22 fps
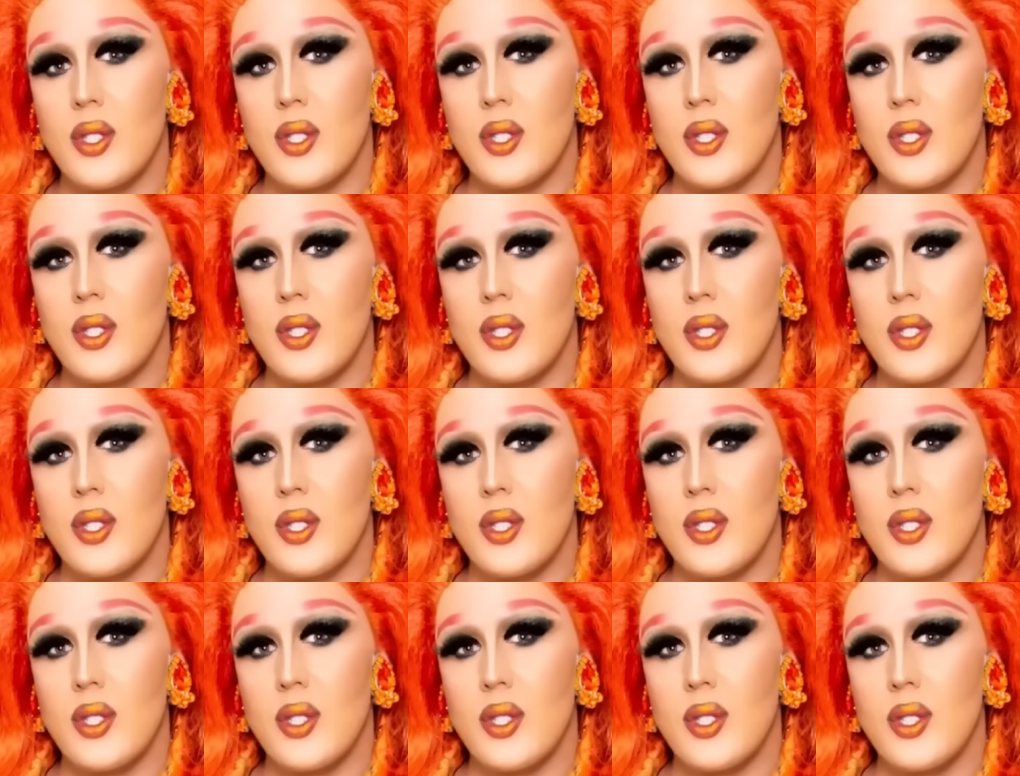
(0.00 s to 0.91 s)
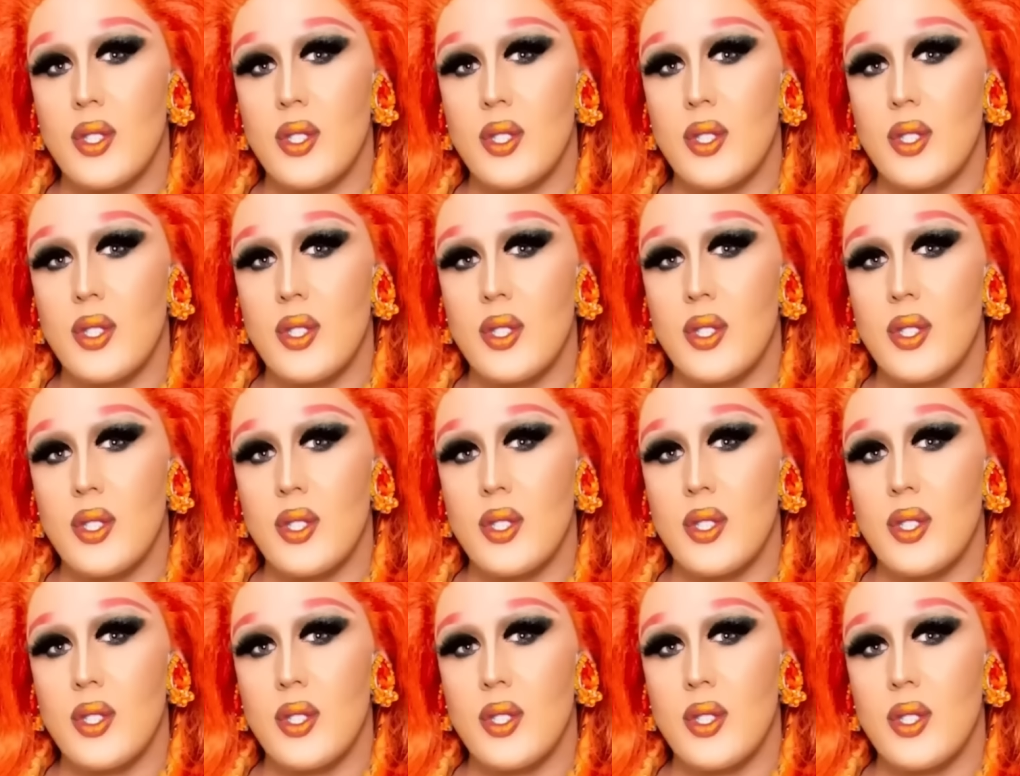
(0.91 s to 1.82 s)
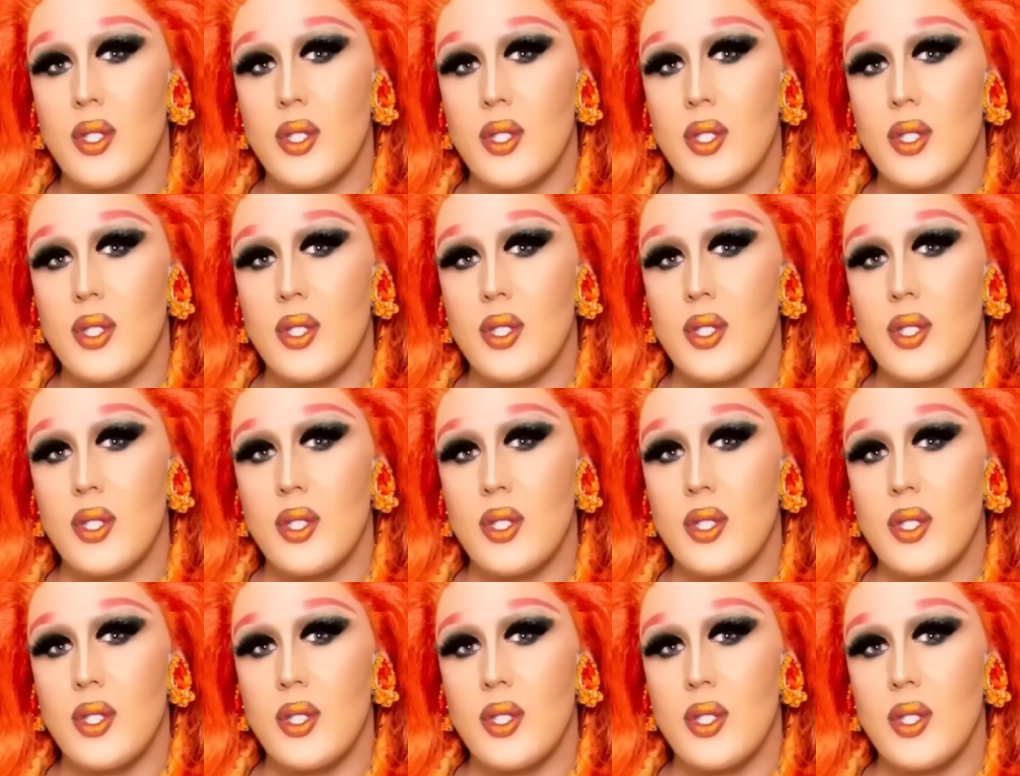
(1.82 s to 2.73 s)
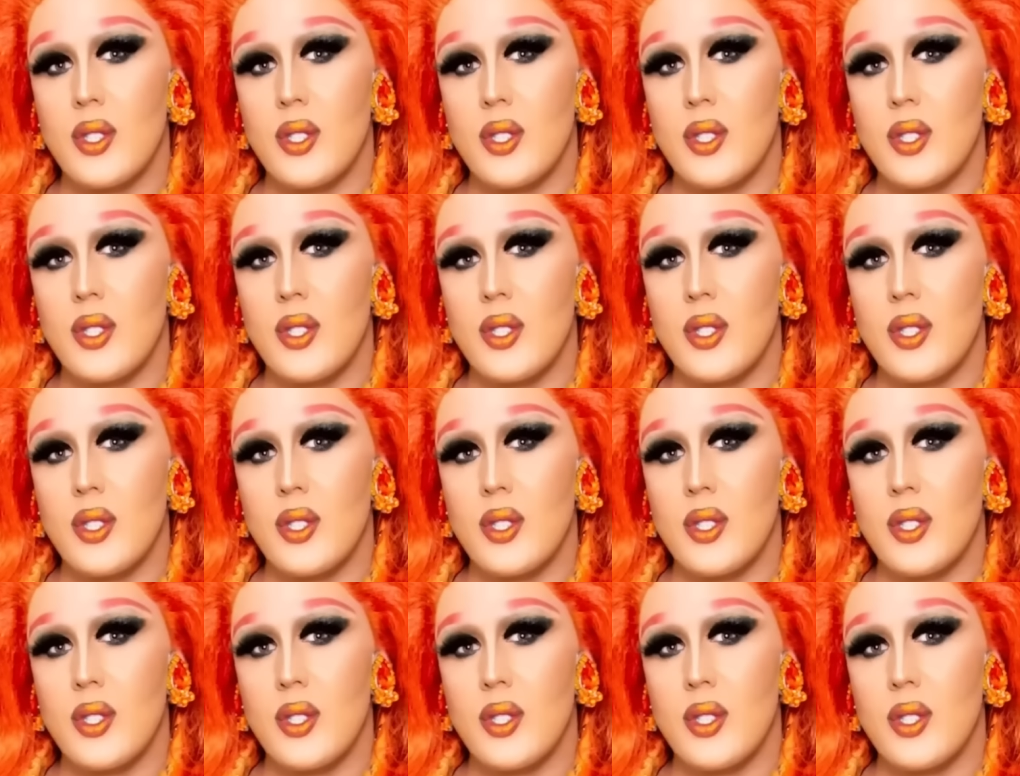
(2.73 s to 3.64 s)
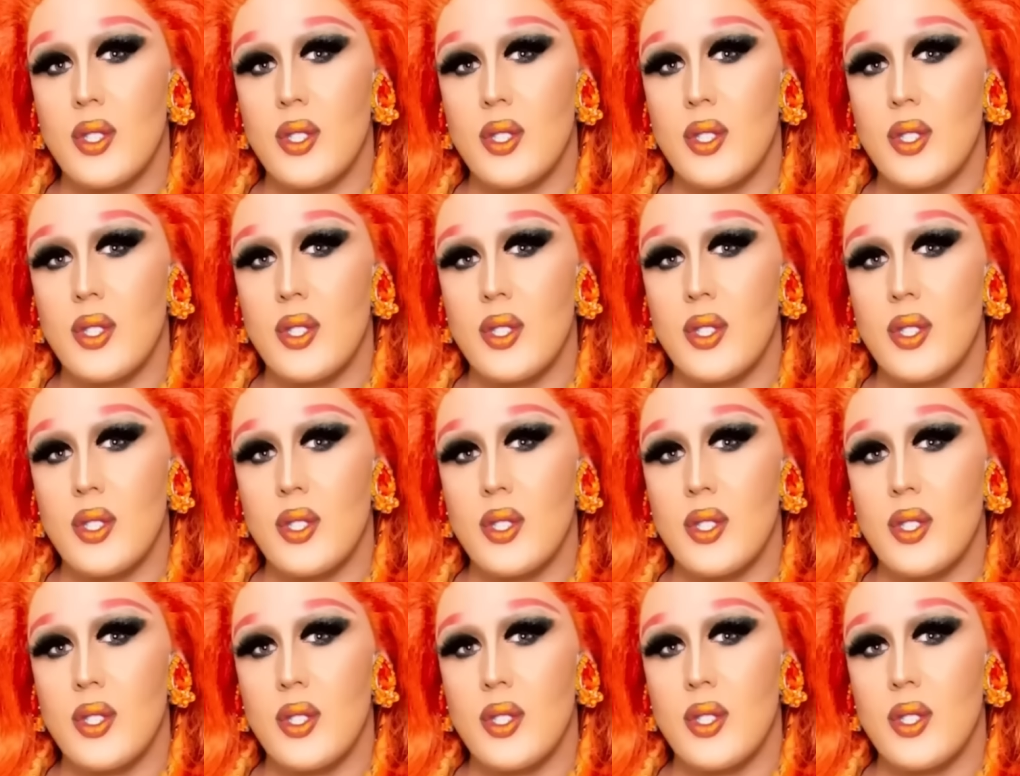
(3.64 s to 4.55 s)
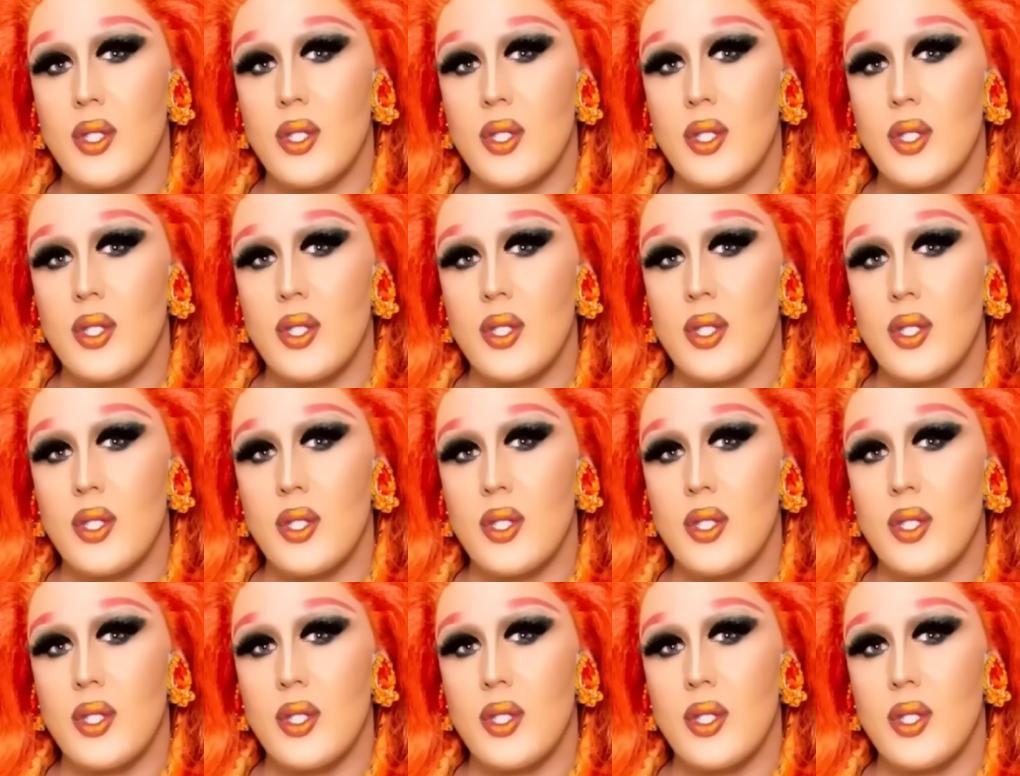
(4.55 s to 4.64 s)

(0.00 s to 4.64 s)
(not speaking)